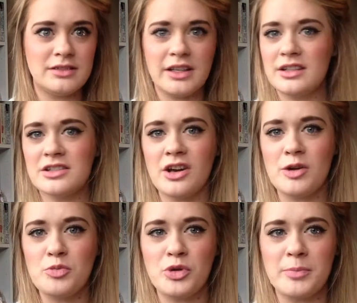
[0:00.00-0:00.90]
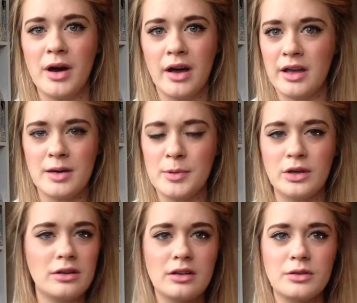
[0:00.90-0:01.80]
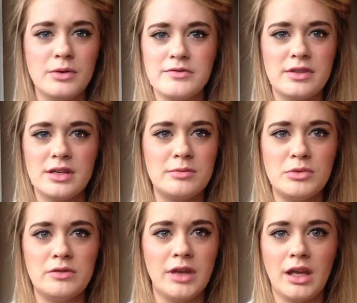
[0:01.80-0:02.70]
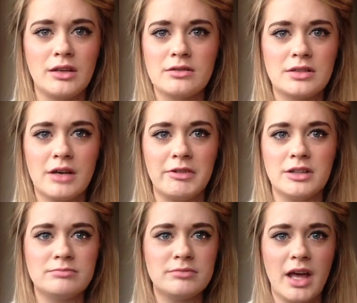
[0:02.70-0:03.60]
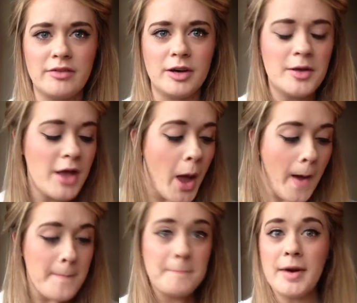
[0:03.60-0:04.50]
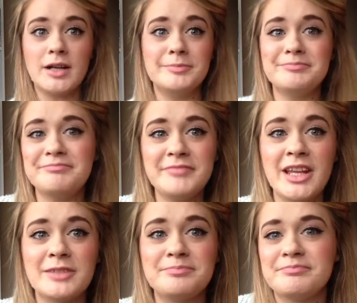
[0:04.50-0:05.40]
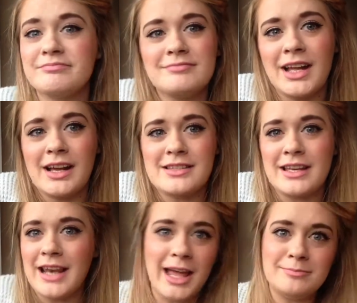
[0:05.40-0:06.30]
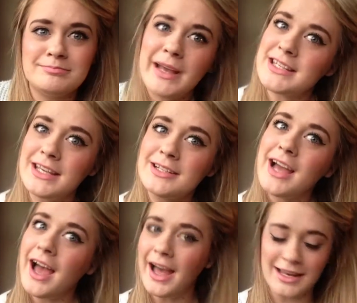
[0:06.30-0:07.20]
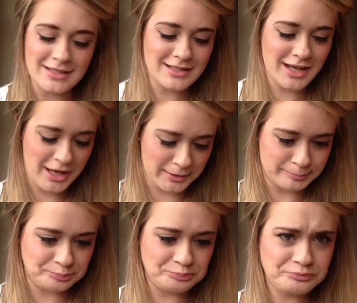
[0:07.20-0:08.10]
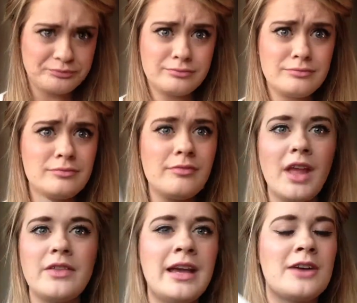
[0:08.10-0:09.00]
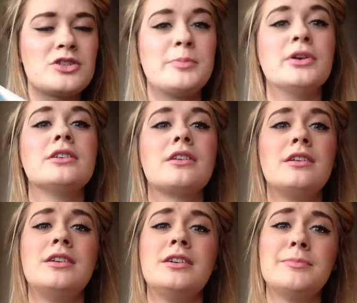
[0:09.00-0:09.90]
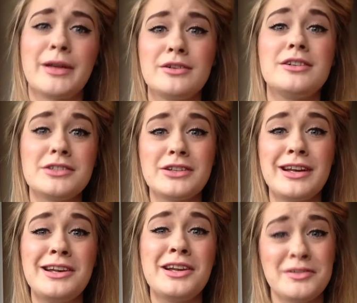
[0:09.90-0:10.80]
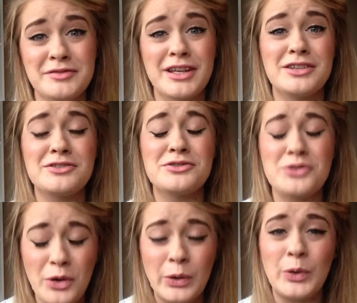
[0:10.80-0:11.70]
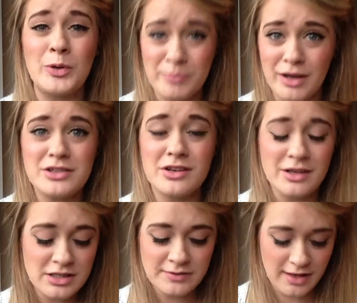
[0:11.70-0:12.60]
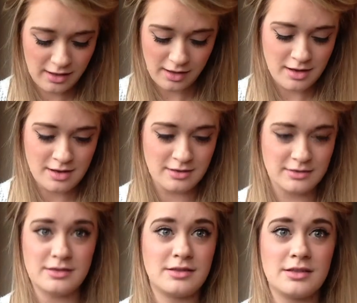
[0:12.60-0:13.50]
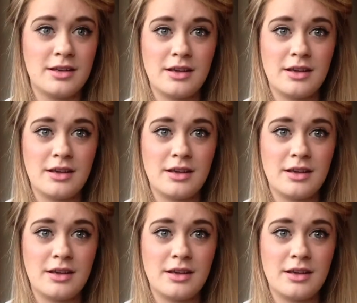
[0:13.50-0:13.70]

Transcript: in a shop would buy a book with the movie cover ever. But you know, like I said, lame, petty, and the actual book. Oh my god, I loved it so much. I just think it's